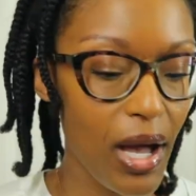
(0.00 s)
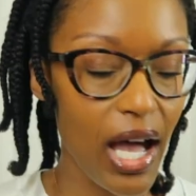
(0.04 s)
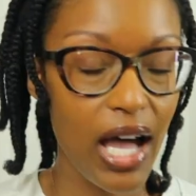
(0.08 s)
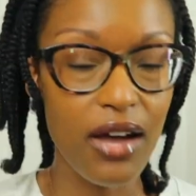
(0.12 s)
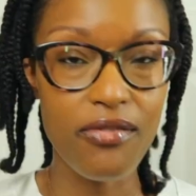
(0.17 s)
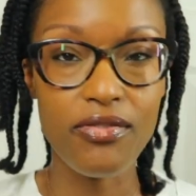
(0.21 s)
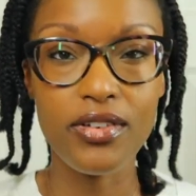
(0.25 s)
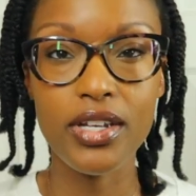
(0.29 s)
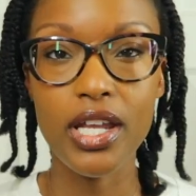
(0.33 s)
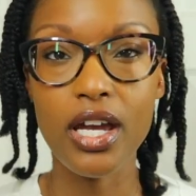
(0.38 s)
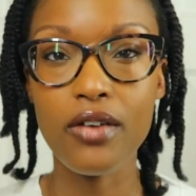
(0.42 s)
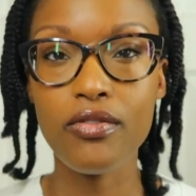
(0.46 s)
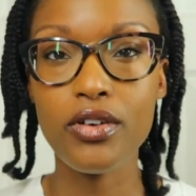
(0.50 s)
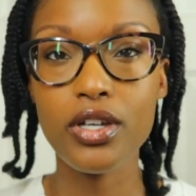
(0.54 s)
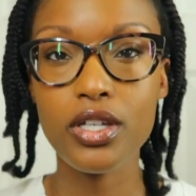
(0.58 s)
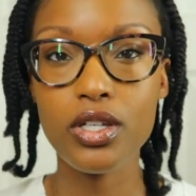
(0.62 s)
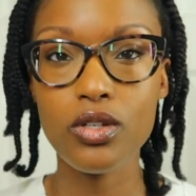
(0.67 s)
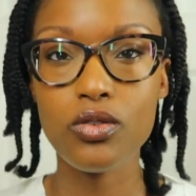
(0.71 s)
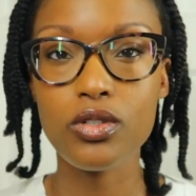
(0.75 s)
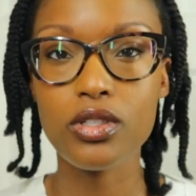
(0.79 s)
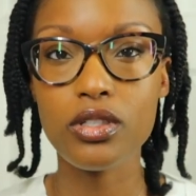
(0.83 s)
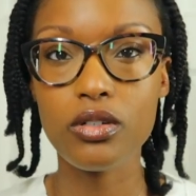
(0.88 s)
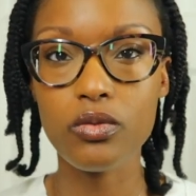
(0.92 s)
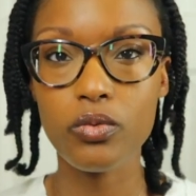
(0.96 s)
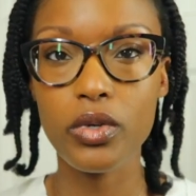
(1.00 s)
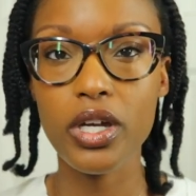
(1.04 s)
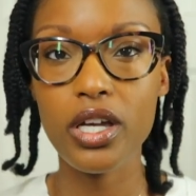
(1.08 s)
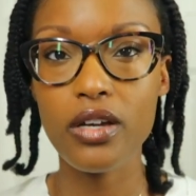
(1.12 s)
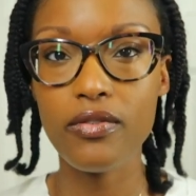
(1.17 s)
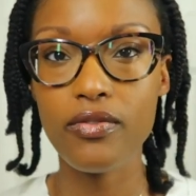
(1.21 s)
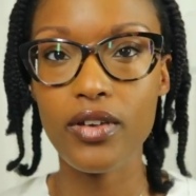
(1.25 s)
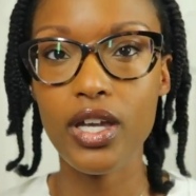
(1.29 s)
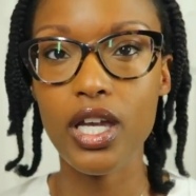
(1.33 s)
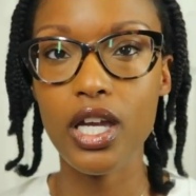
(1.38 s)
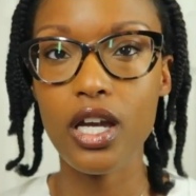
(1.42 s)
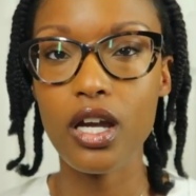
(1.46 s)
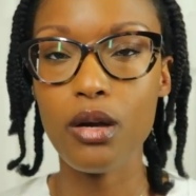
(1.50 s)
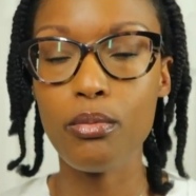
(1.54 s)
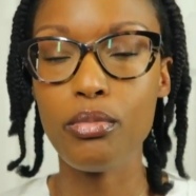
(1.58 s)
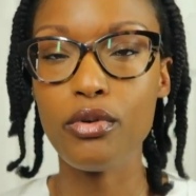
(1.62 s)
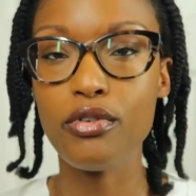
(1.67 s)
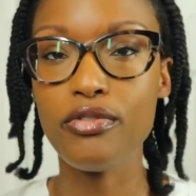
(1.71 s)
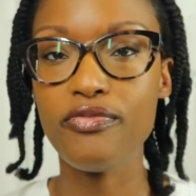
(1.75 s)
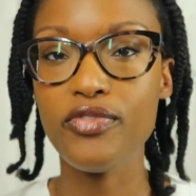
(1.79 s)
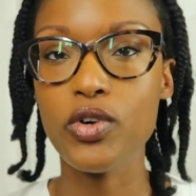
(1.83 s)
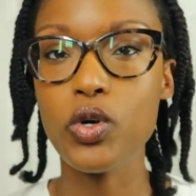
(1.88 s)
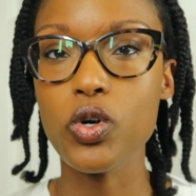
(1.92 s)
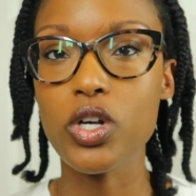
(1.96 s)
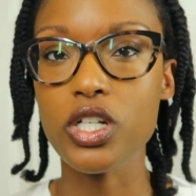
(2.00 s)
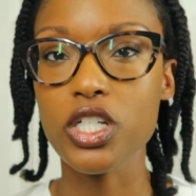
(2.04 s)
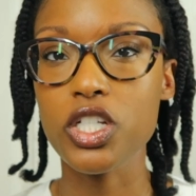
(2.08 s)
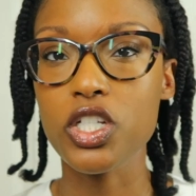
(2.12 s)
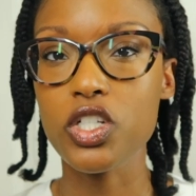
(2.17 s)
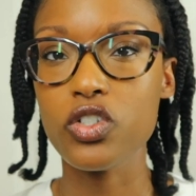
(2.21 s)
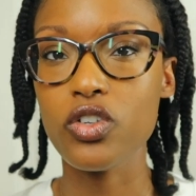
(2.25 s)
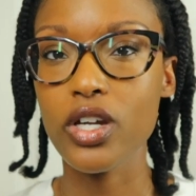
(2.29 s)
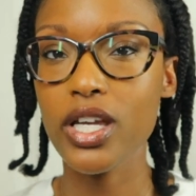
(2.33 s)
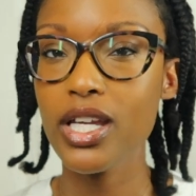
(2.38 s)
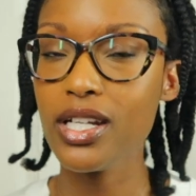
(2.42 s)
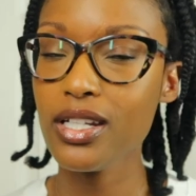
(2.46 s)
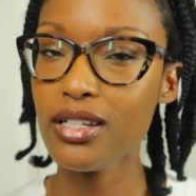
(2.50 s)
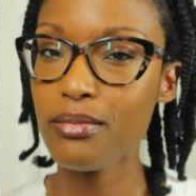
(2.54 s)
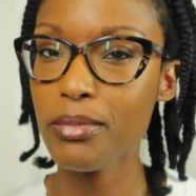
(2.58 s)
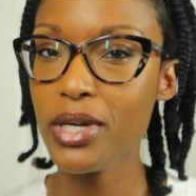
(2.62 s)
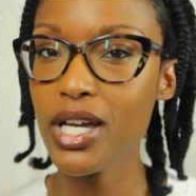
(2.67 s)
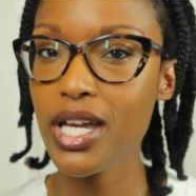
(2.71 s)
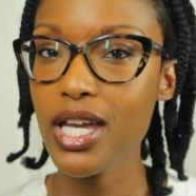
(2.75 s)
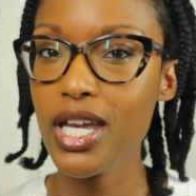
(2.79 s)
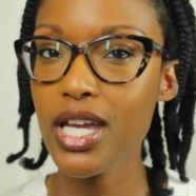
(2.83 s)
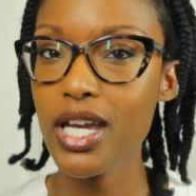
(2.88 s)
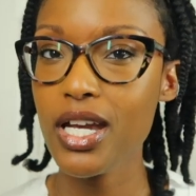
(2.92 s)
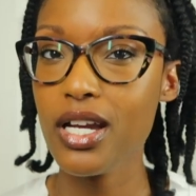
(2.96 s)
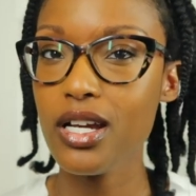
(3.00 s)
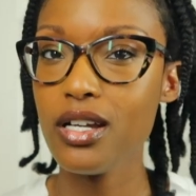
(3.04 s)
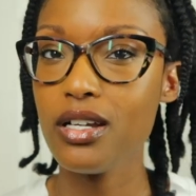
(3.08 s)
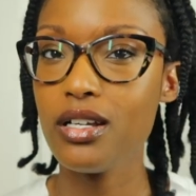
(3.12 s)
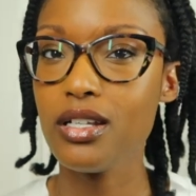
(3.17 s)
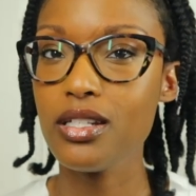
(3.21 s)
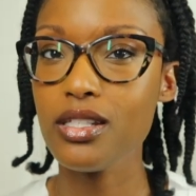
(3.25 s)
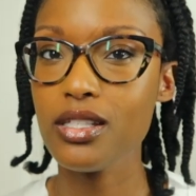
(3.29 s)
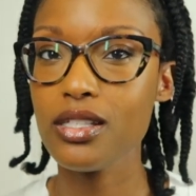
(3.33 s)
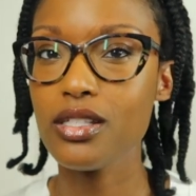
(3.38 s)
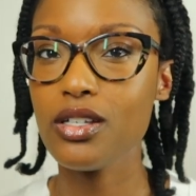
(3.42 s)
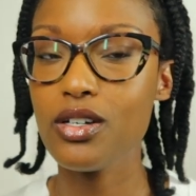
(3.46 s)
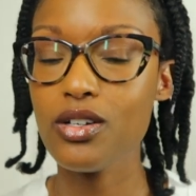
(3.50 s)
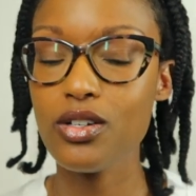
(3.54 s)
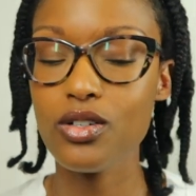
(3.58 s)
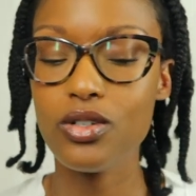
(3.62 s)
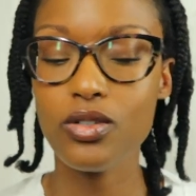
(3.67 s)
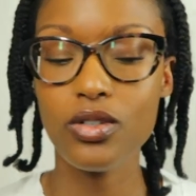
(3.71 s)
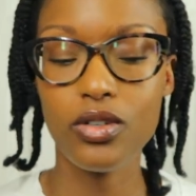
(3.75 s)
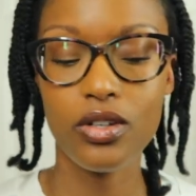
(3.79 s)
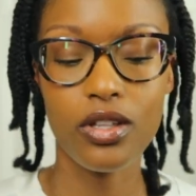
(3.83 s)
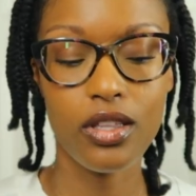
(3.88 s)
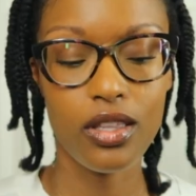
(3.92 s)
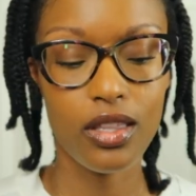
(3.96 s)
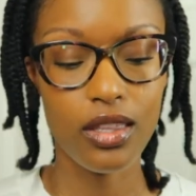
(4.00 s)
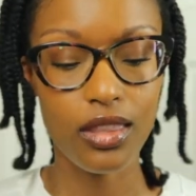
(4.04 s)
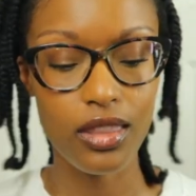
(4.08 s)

I've never used the Rev Air before straightening my hair, so